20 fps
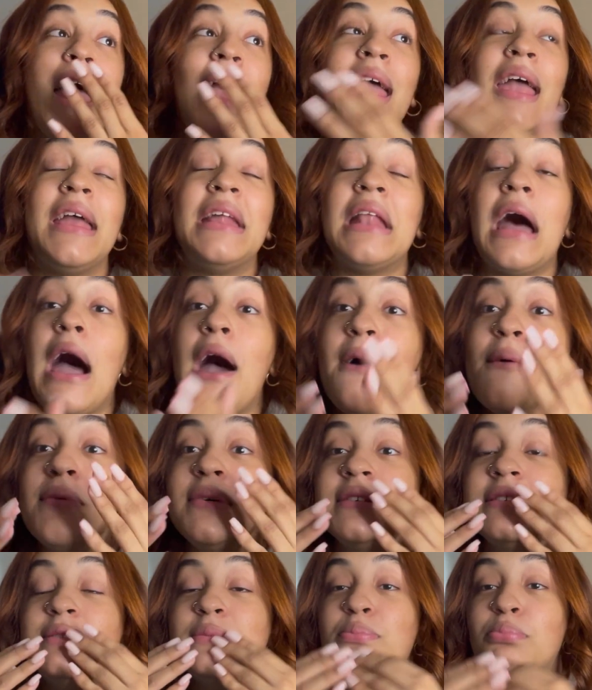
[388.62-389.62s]
and I
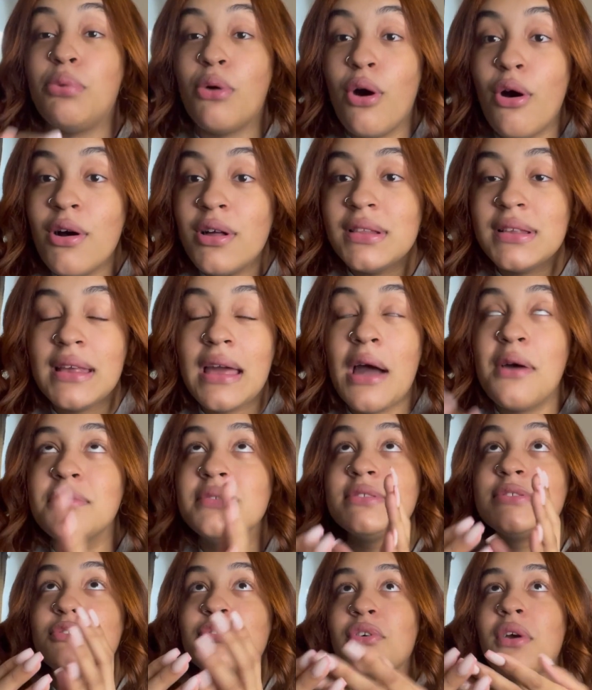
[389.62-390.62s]
was bawling. I
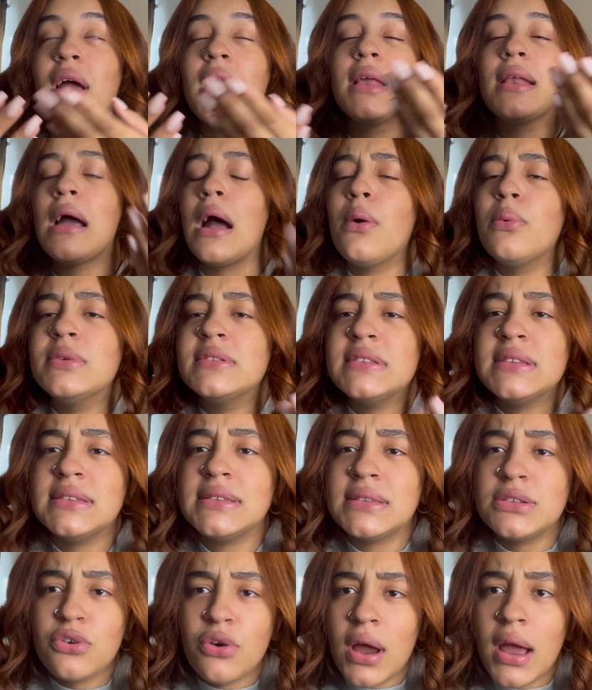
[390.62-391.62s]
was crying. I wasn't
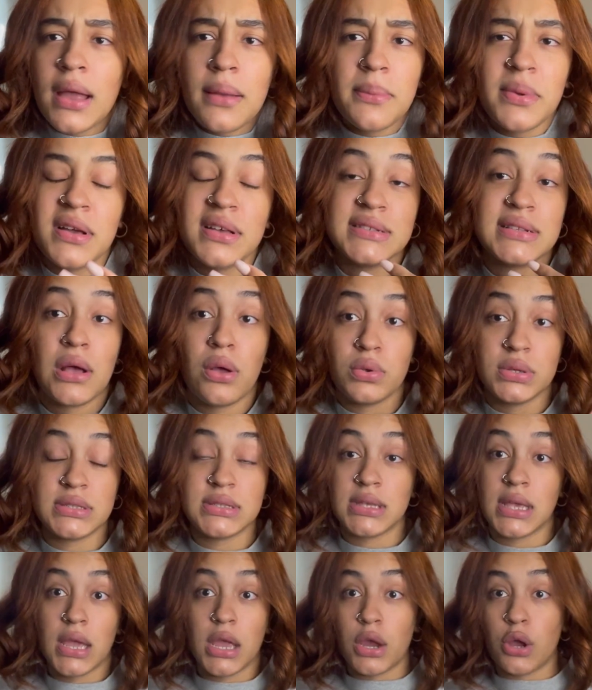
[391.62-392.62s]
crying because I was
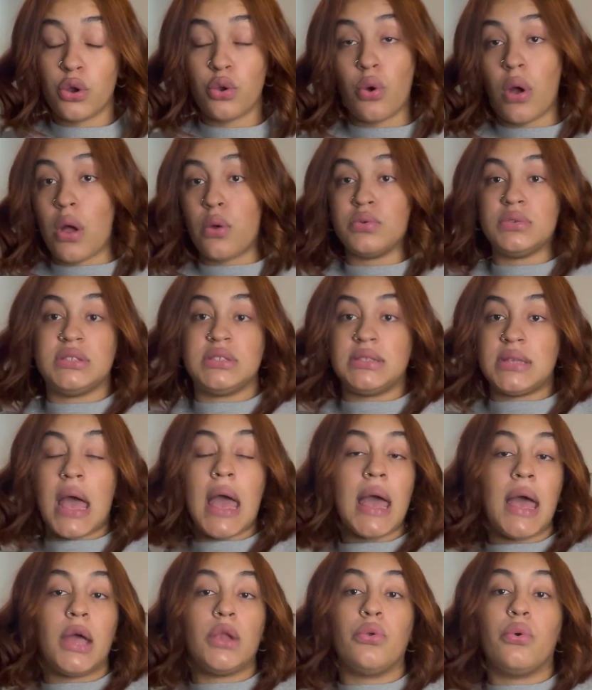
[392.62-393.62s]
scared or I was
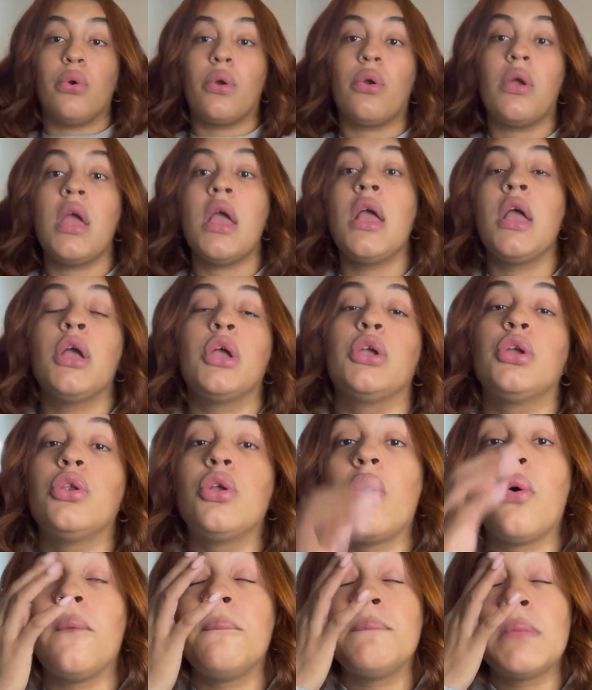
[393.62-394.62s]
sad, or, you
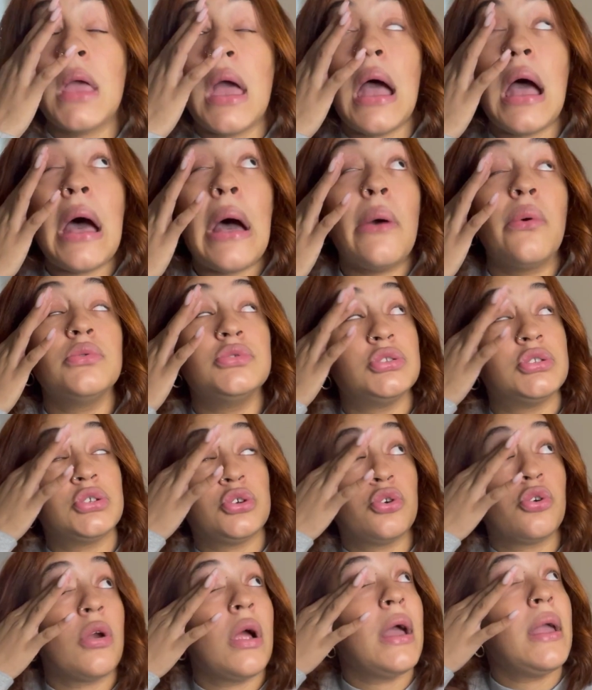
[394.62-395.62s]
know, I was
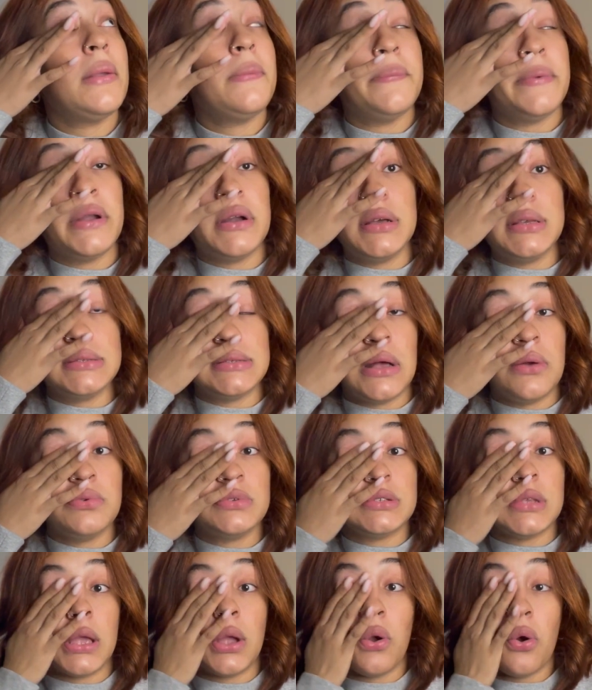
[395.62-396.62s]
crying because I
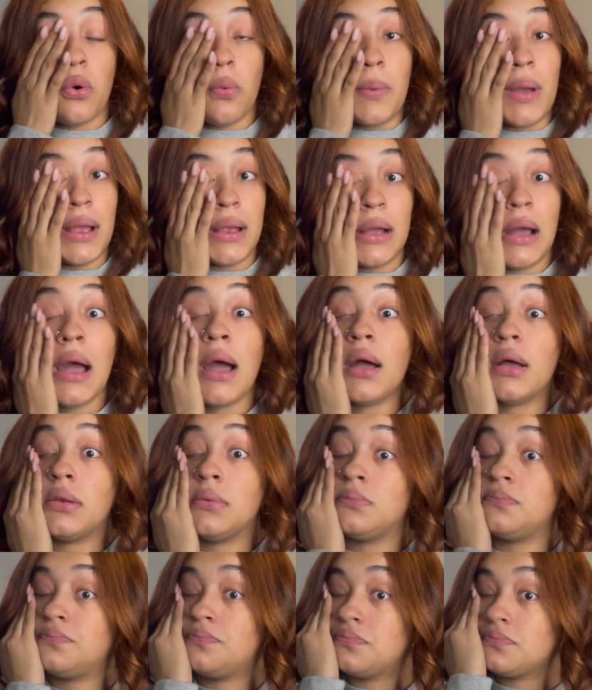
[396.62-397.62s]
was like, oh my
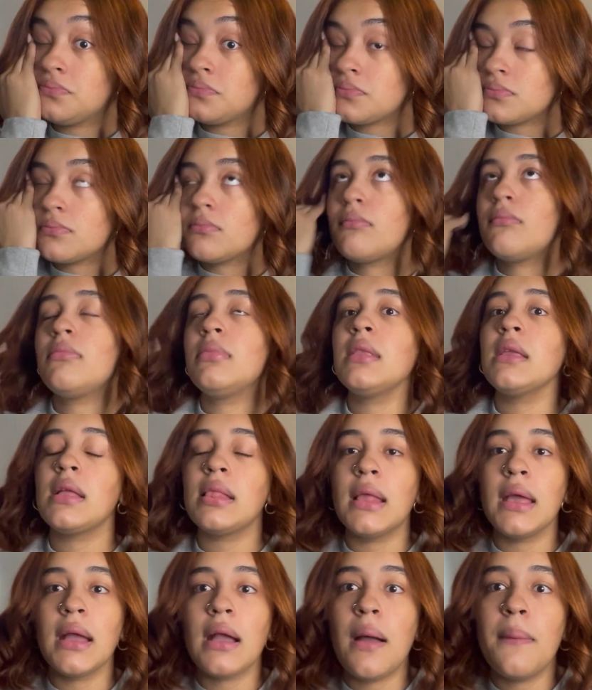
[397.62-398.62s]
god,
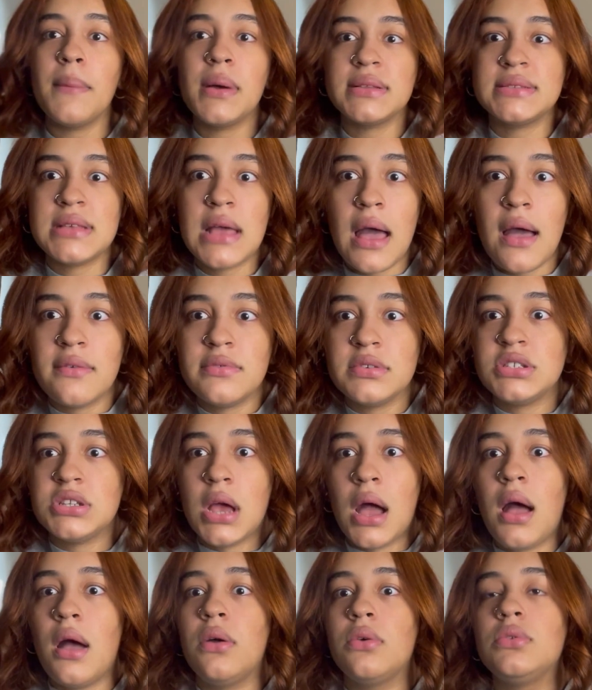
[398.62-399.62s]
like, I'm about to have a
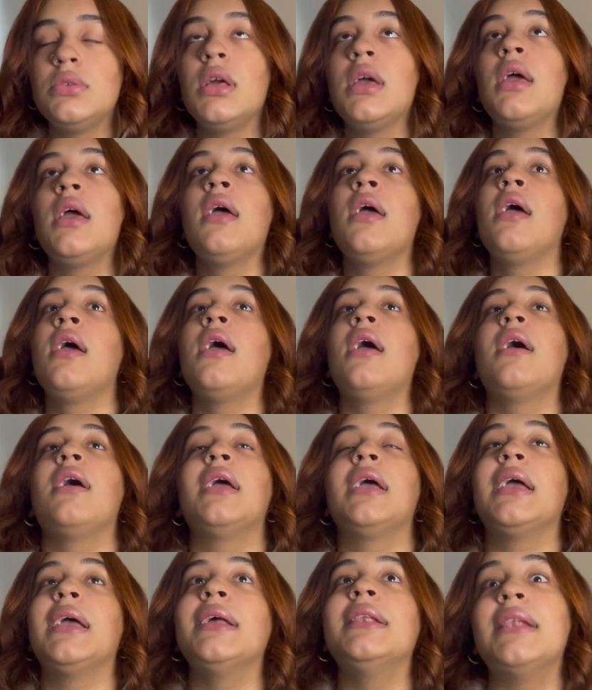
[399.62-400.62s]
child
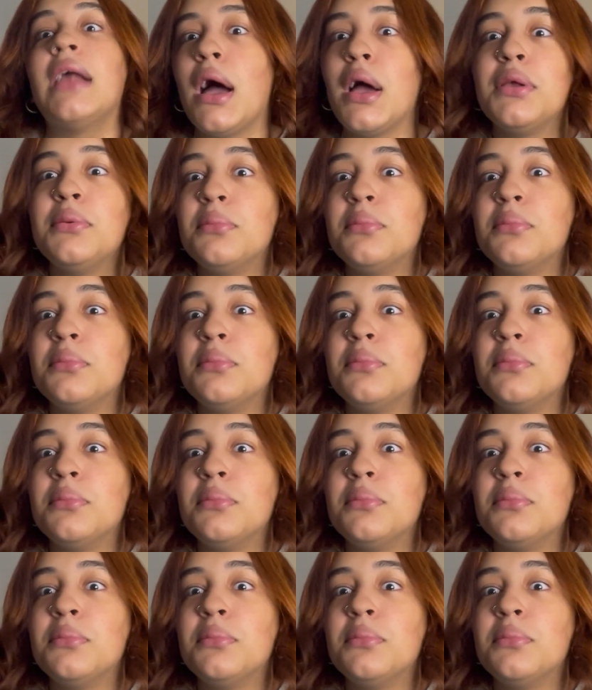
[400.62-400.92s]
in 9